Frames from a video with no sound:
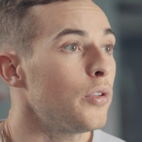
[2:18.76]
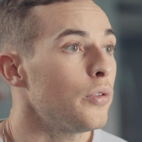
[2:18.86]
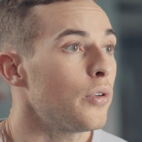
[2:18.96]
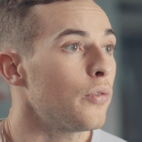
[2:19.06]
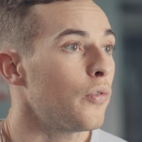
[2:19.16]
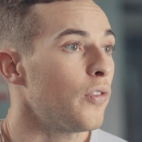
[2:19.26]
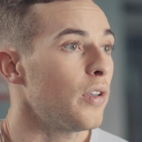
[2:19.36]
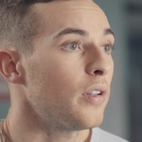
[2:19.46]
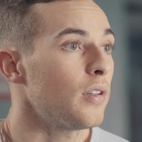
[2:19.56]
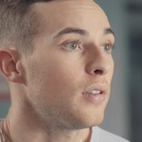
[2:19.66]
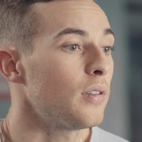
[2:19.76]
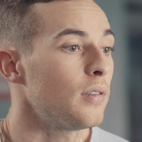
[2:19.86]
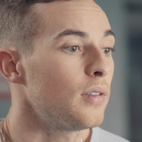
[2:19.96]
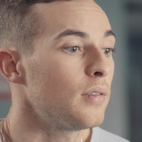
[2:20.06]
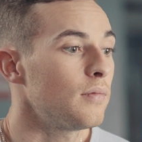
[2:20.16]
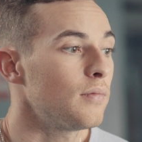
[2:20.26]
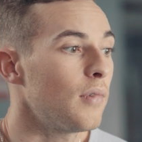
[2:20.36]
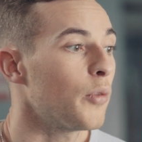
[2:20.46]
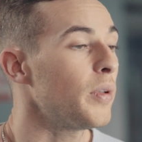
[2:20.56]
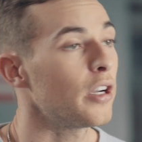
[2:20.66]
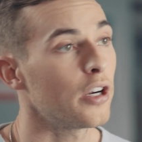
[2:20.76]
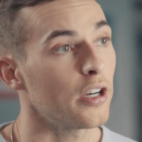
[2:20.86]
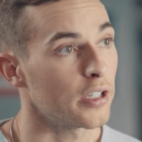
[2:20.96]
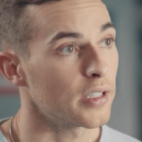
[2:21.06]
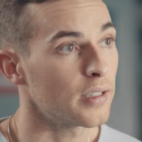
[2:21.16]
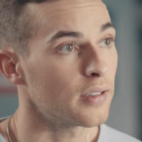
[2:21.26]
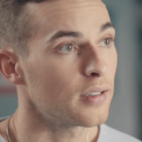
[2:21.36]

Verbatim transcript: you don't feel are being heard.